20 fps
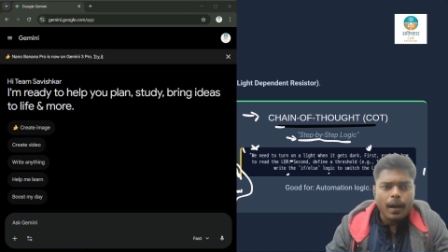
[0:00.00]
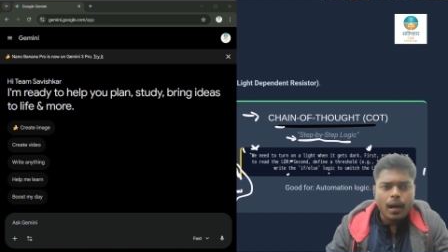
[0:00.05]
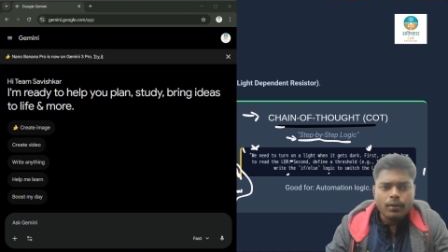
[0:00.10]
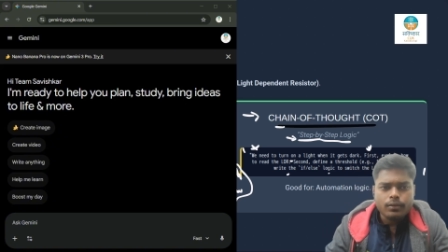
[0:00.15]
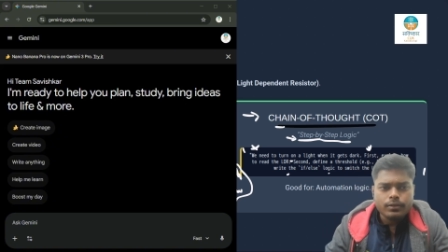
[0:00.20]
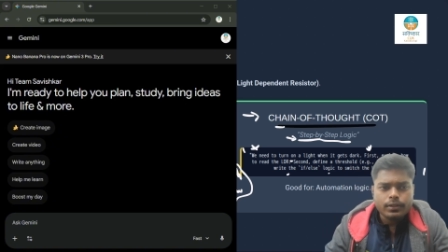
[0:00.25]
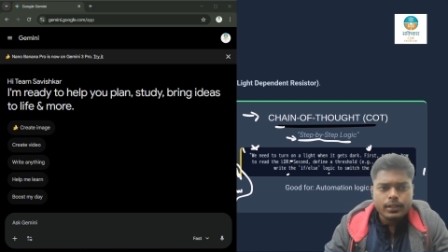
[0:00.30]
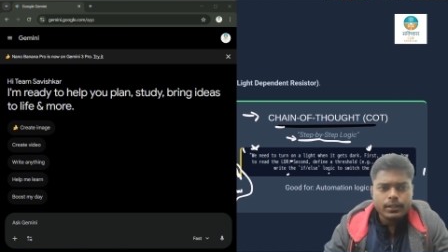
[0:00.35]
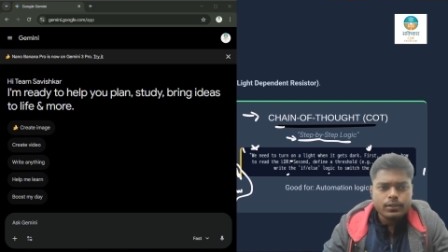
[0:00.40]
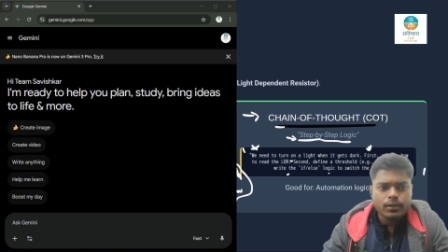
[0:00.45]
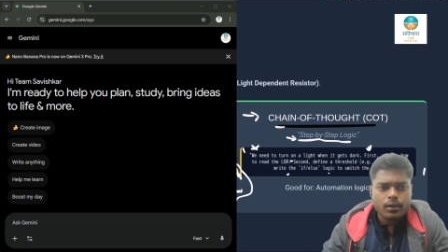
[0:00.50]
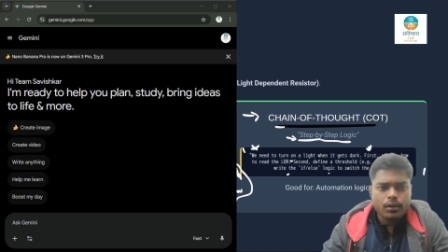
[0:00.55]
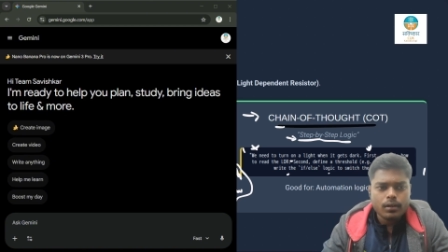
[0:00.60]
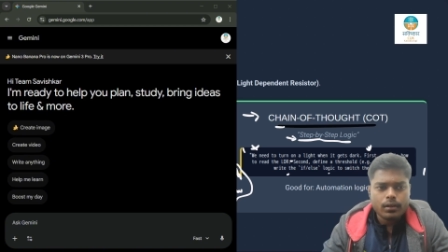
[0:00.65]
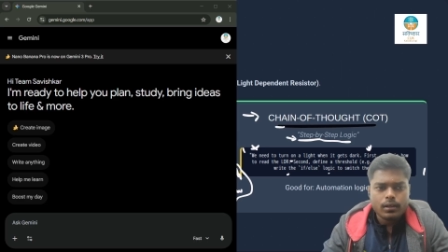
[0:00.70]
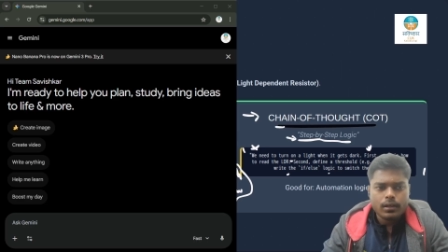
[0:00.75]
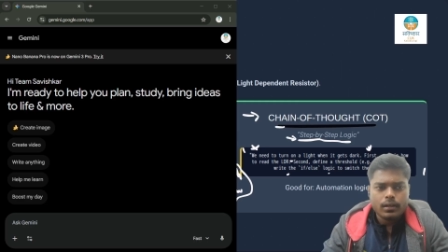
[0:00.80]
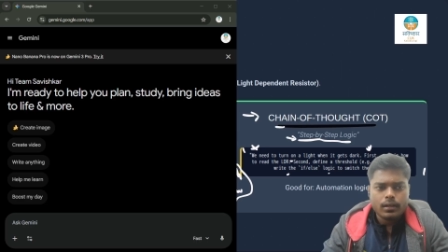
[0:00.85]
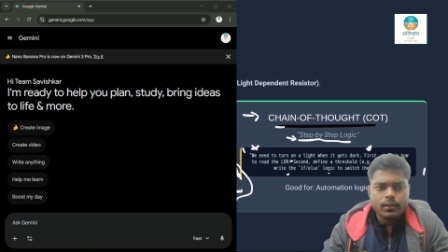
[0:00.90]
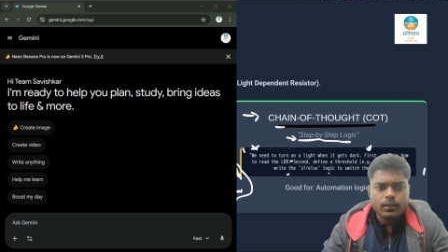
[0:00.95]
boundaries
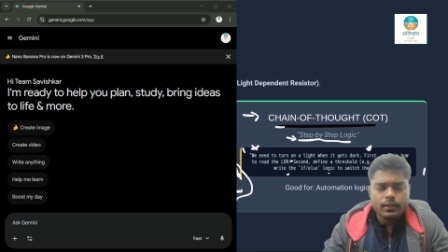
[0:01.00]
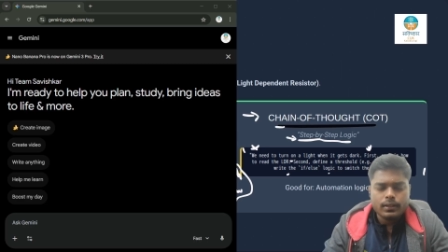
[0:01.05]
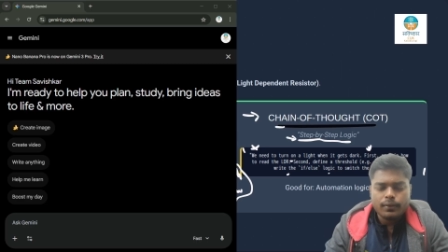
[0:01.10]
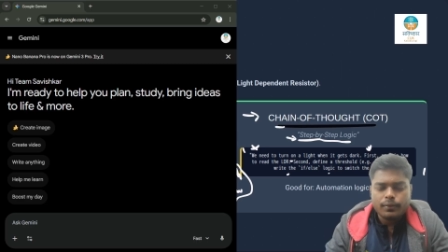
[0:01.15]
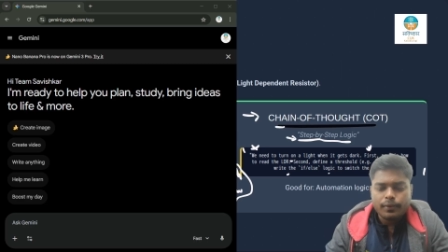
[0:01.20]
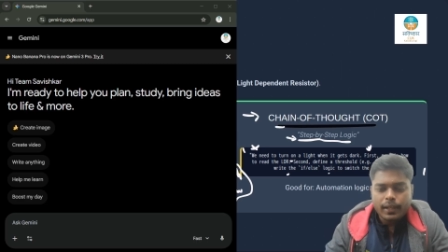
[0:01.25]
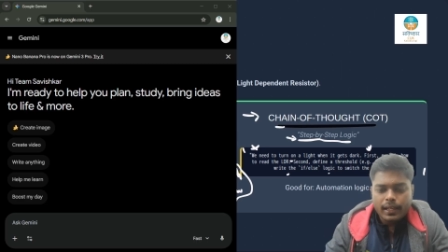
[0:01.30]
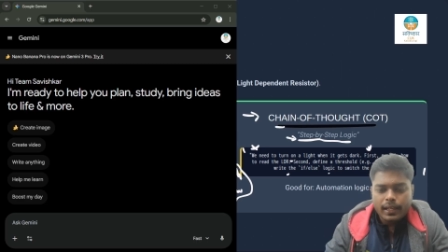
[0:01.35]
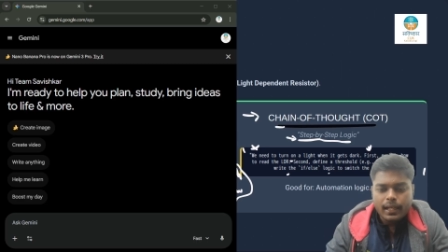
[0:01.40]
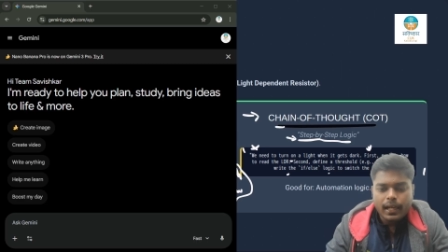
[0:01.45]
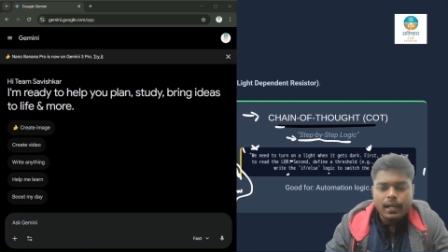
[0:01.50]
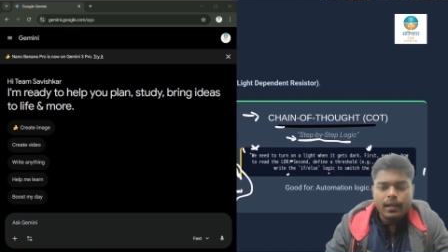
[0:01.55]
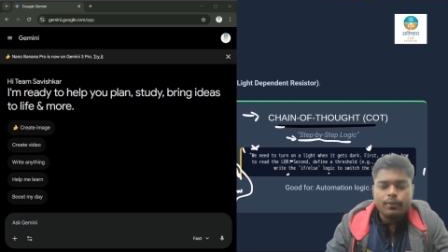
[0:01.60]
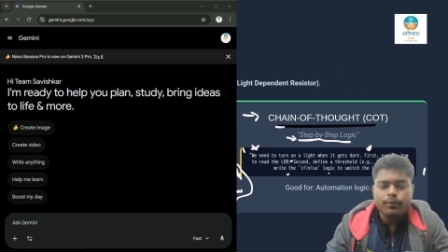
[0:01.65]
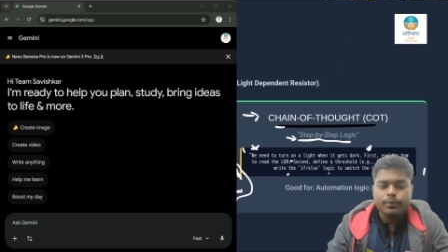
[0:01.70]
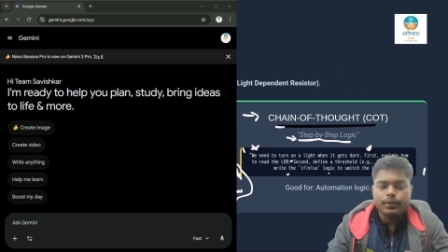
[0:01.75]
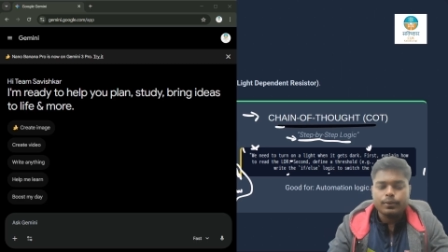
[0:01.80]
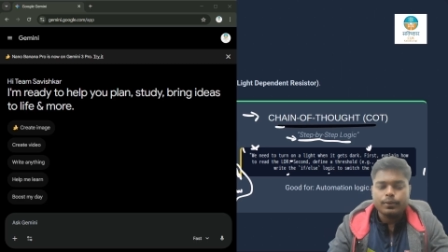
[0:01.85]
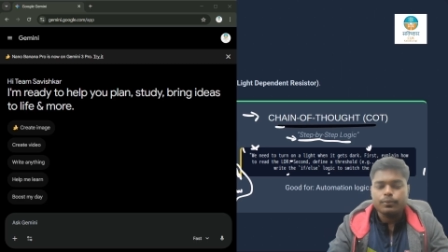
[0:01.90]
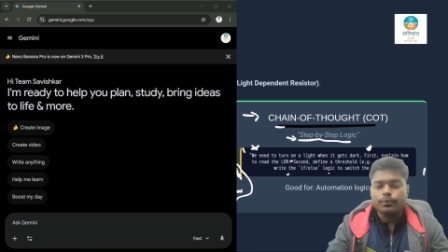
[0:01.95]
or the way
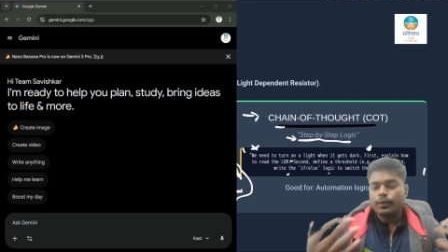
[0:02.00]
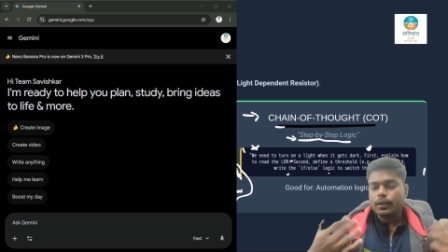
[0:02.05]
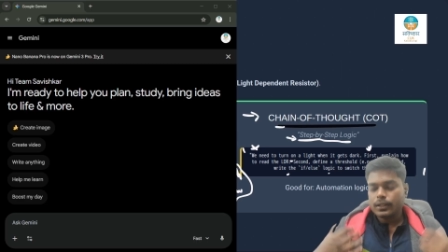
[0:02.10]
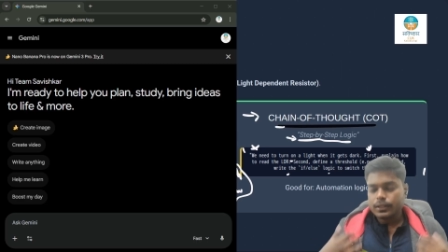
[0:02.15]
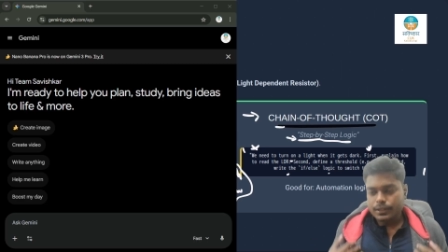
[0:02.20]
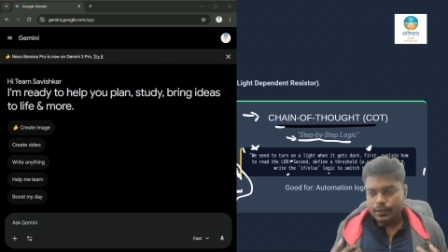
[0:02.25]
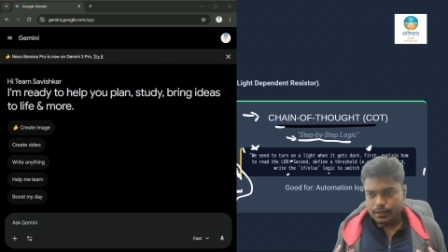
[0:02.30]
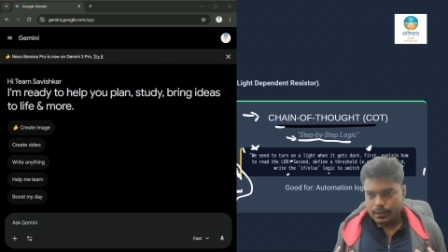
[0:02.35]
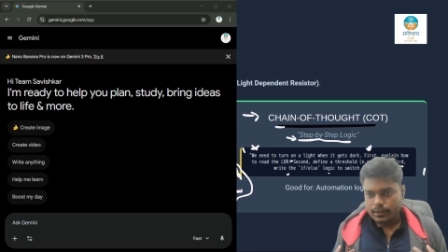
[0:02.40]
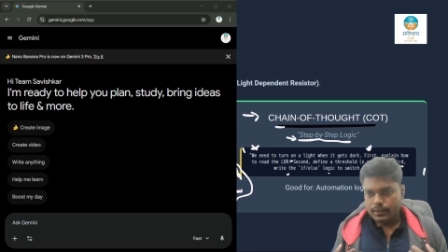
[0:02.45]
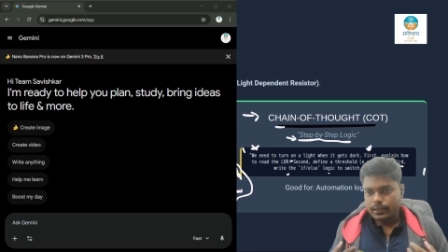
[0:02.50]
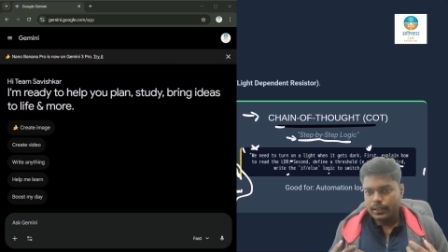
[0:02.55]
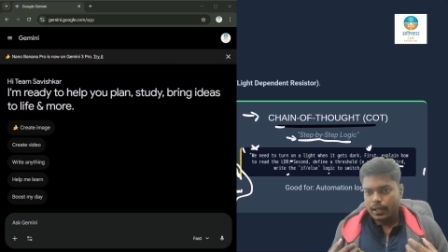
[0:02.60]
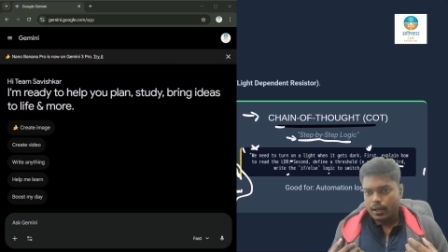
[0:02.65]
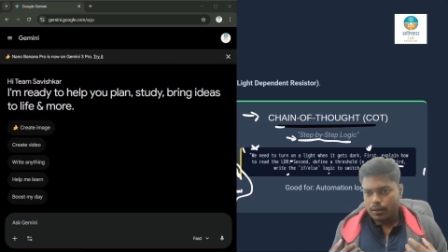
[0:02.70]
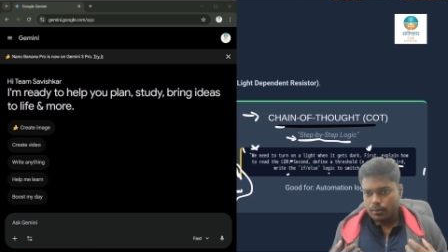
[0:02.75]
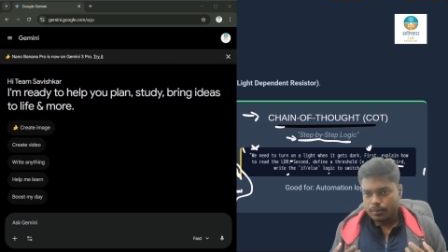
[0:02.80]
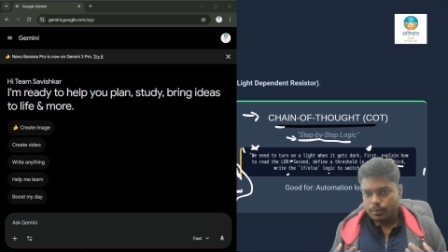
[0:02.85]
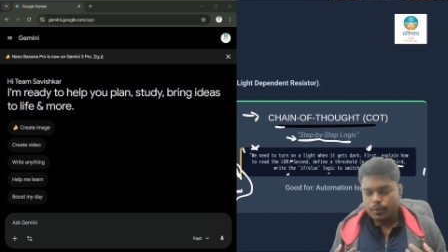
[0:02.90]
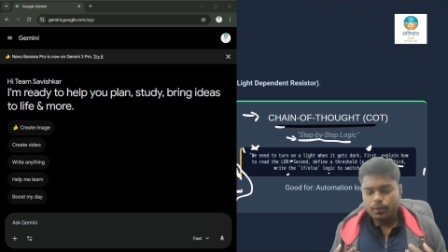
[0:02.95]
we want
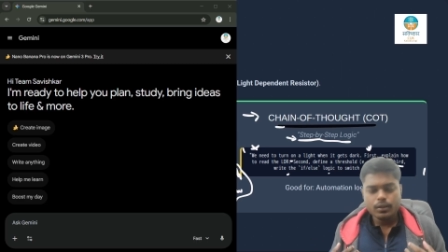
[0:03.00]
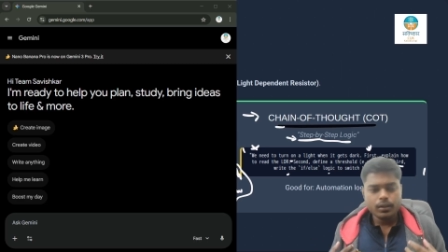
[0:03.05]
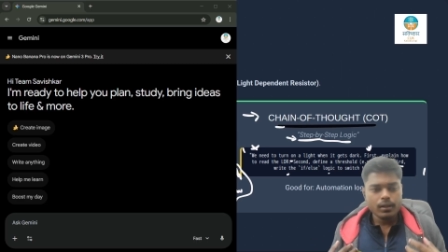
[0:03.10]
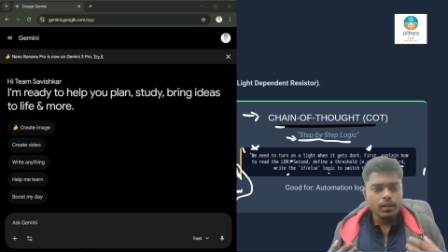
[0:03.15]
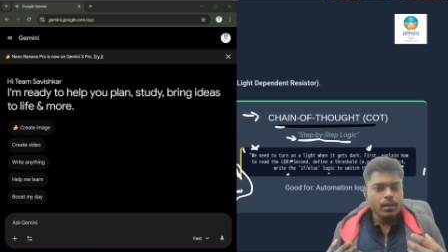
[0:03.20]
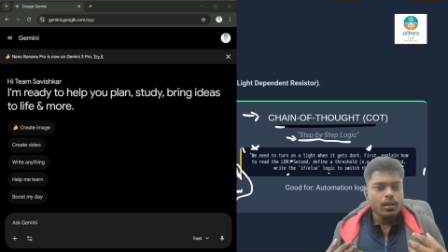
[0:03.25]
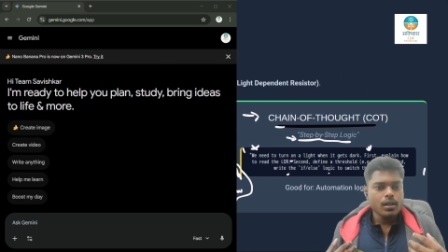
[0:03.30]
the output.